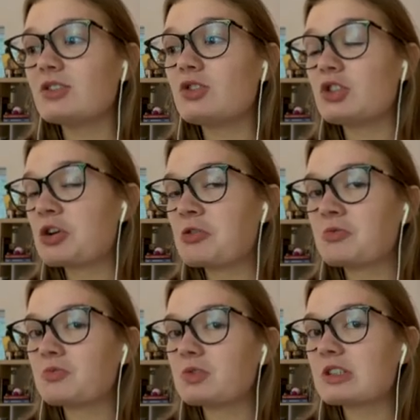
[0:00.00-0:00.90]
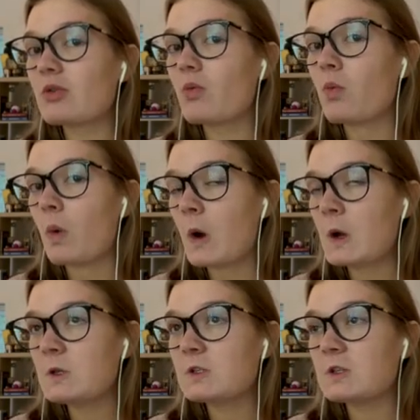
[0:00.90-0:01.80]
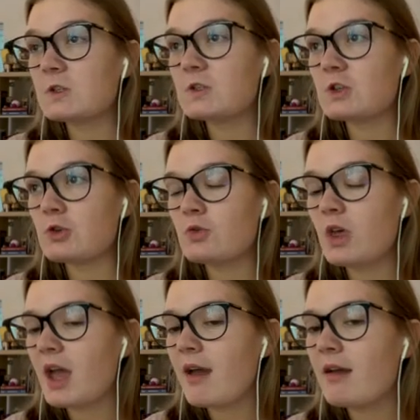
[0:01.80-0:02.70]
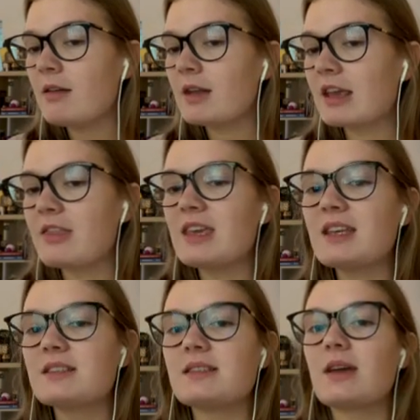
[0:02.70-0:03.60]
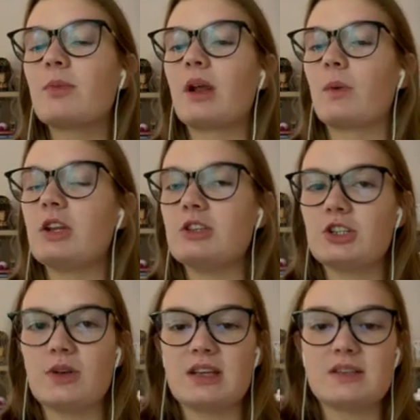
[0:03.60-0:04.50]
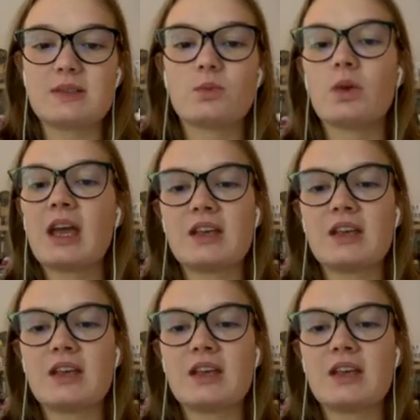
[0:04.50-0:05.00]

don't want to do that. I think instead what I want to do is, well,